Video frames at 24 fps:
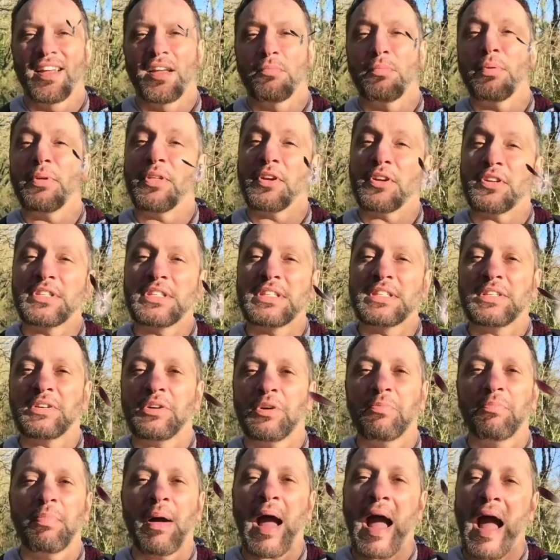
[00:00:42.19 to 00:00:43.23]
but they're
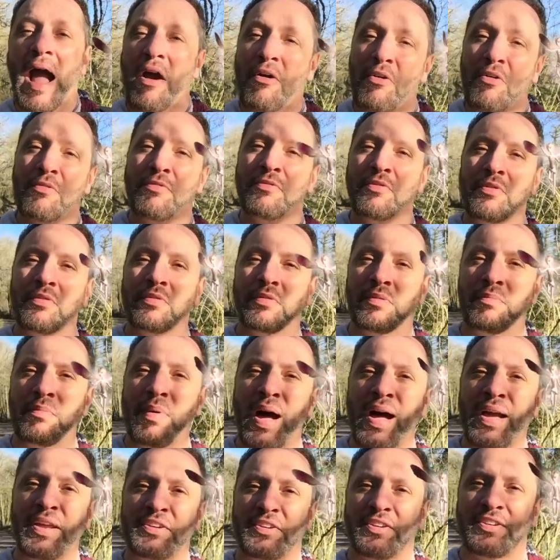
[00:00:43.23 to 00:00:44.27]
still powerful
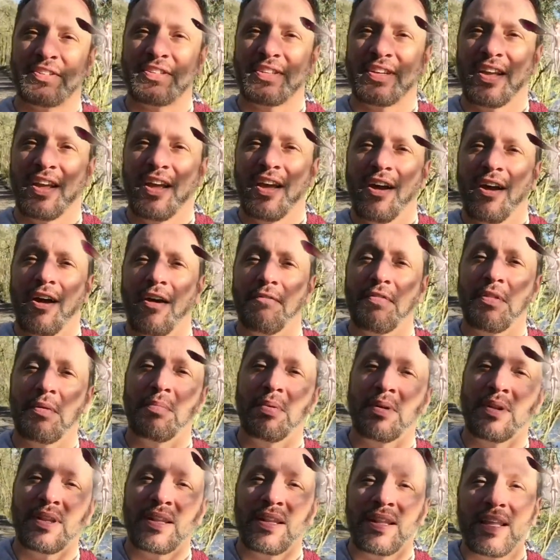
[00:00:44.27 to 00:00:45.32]
reminders of the
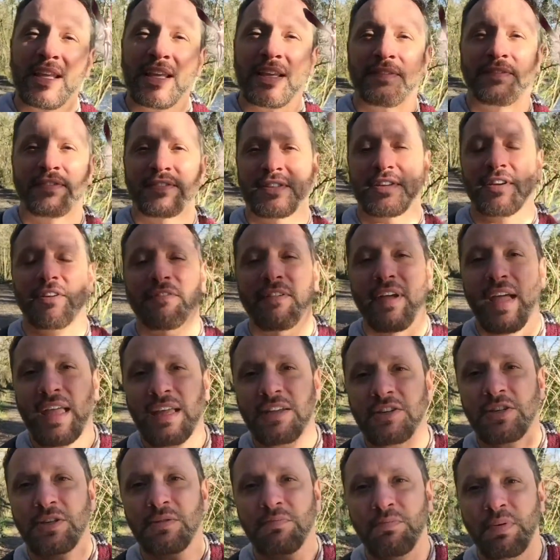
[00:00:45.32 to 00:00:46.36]
beliefs of
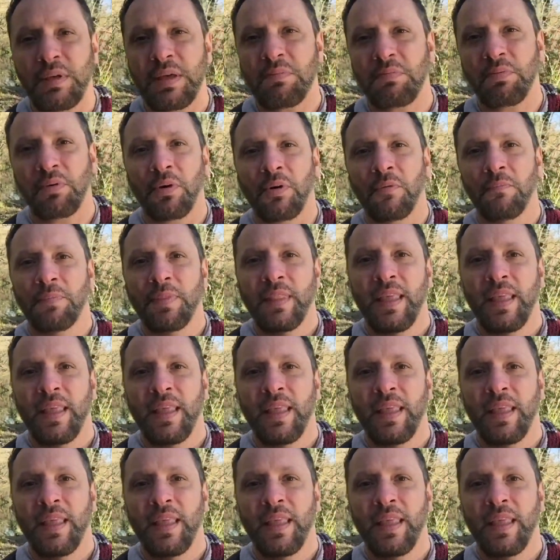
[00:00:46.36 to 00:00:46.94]
ancient people